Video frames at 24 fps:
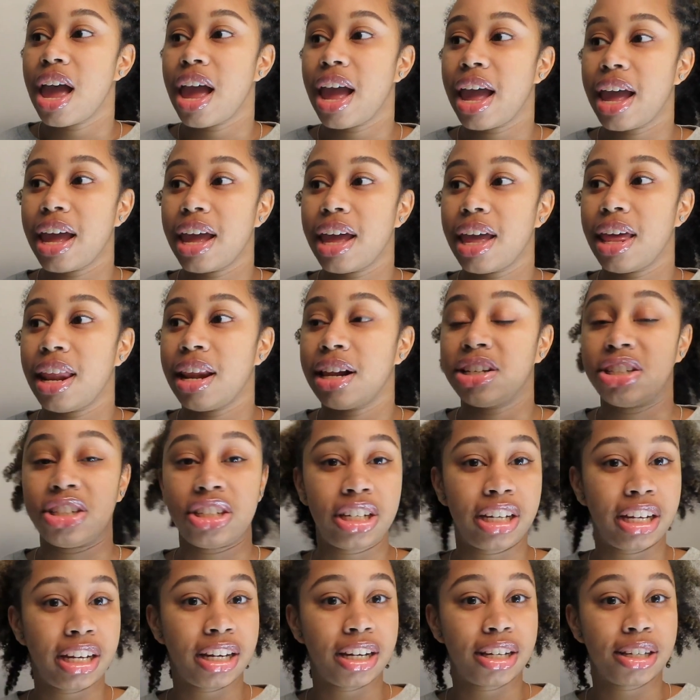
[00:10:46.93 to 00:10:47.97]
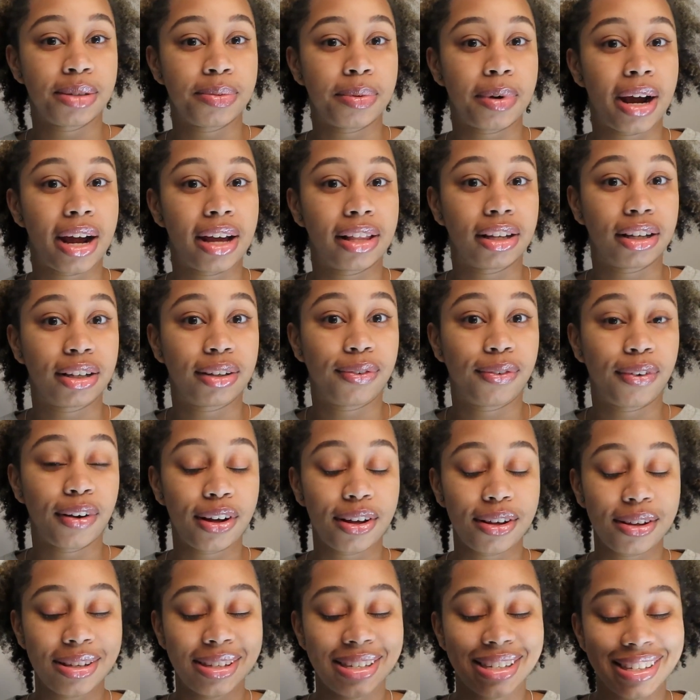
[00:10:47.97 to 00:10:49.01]
And Shein is where I looked
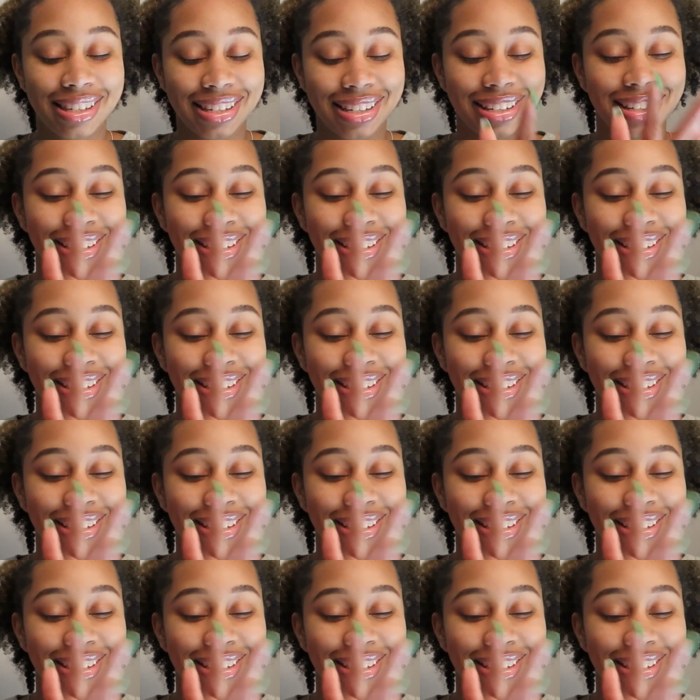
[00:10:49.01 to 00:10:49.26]
first,